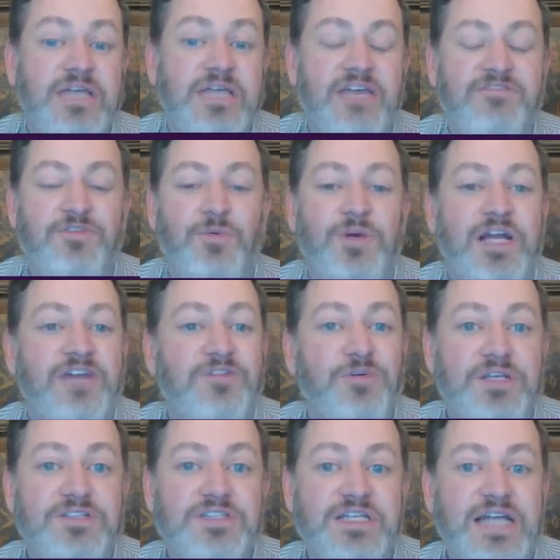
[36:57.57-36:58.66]
And for whatever
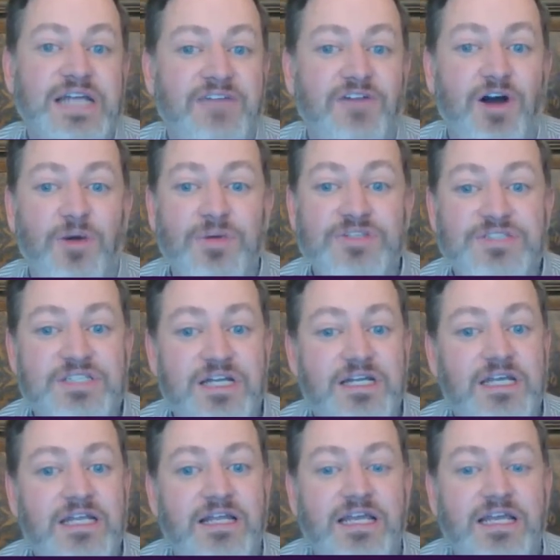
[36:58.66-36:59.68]
reason, I've always done it.